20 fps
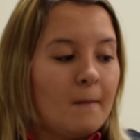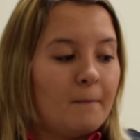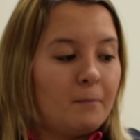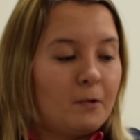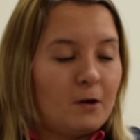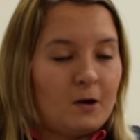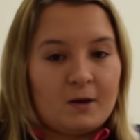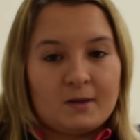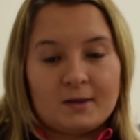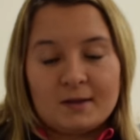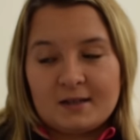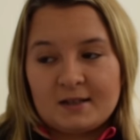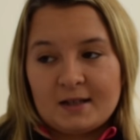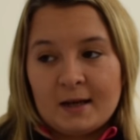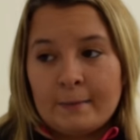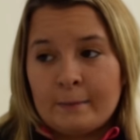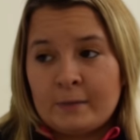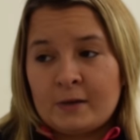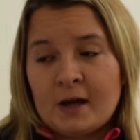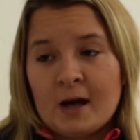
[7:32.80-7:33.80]
But at the
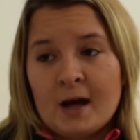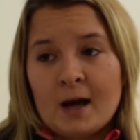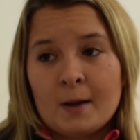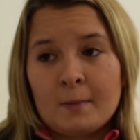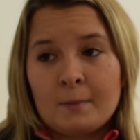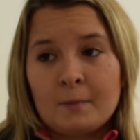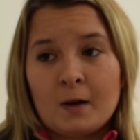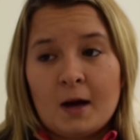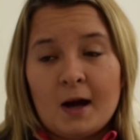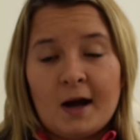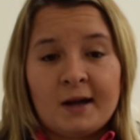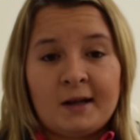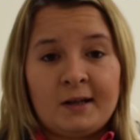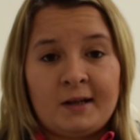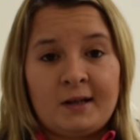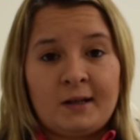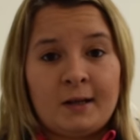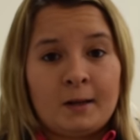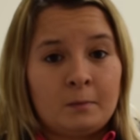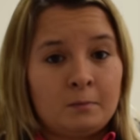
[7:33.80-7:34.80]
same time, I
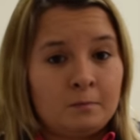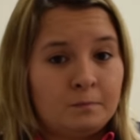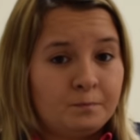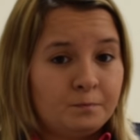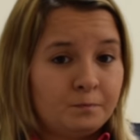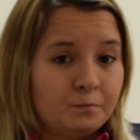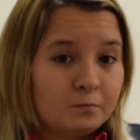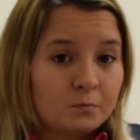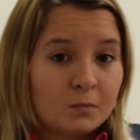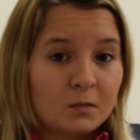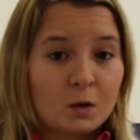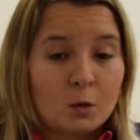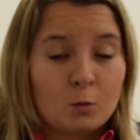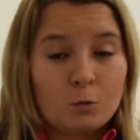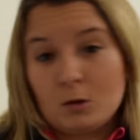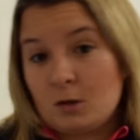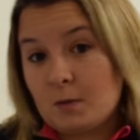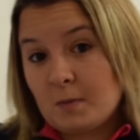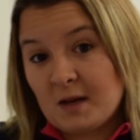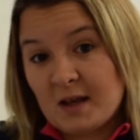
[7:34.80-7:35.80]
don't
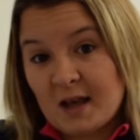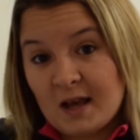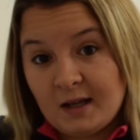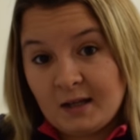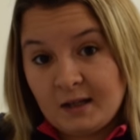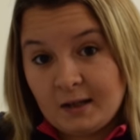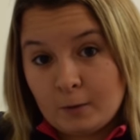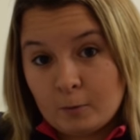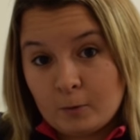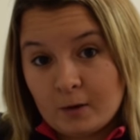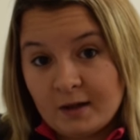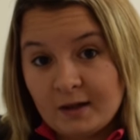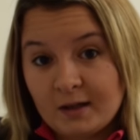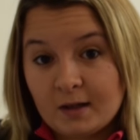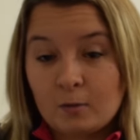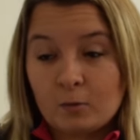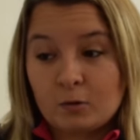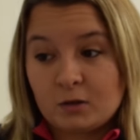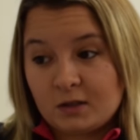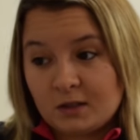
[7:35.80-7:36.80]
want to be gaining weight. I
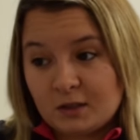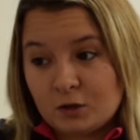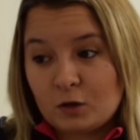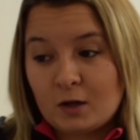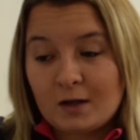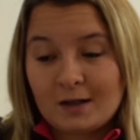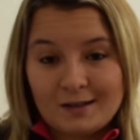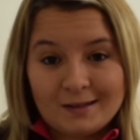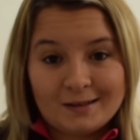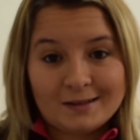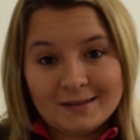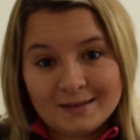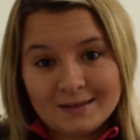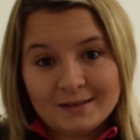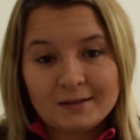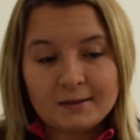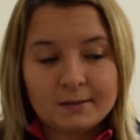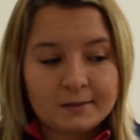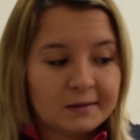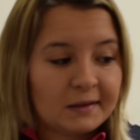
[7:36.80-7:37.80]
want to try and
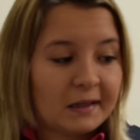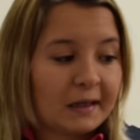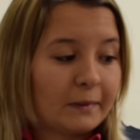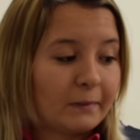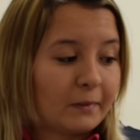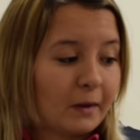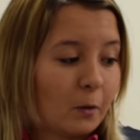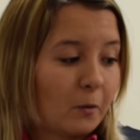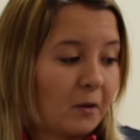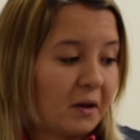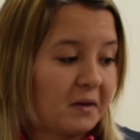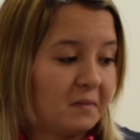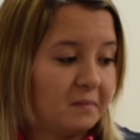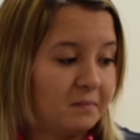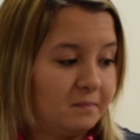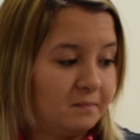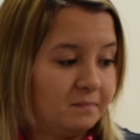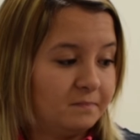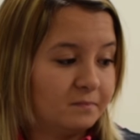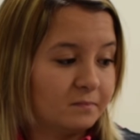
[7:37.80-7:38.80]
keep that weight,
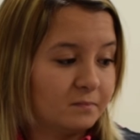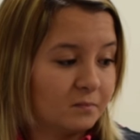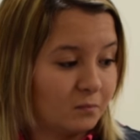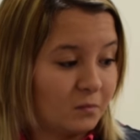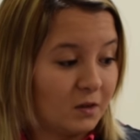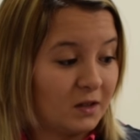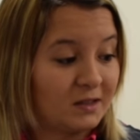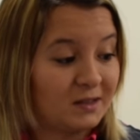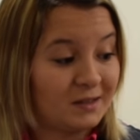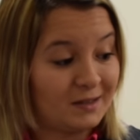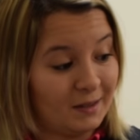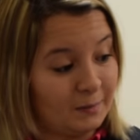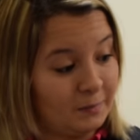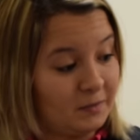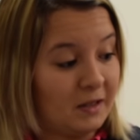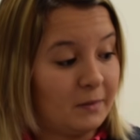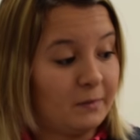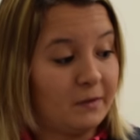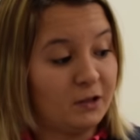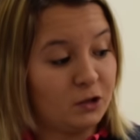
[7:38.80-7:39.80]
but at the same
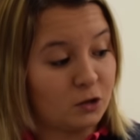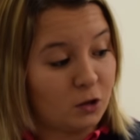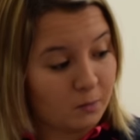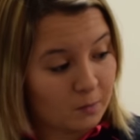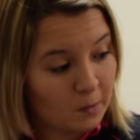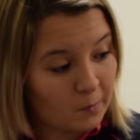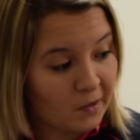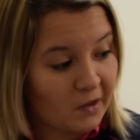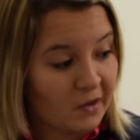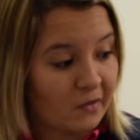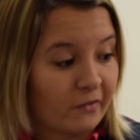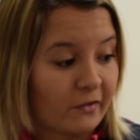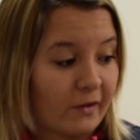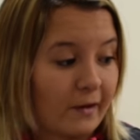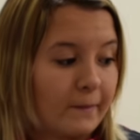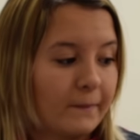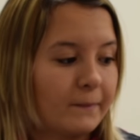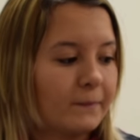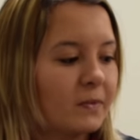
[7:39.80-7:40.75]
time enjoy my birthday.